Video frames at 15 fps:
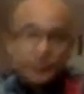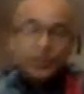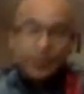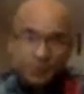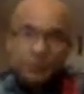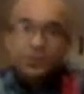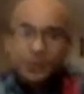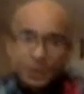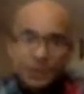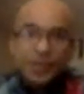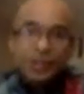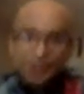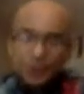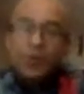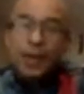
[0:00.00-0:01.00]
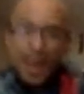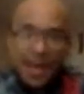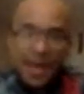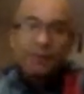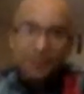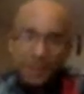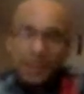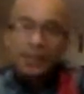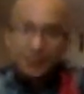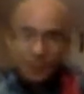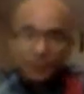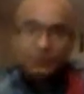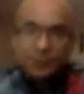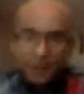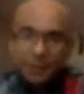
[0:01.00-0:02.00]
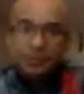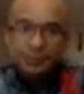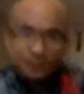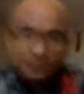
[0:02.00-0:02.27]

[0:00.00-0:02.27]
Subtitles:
And we'll just say you have that already.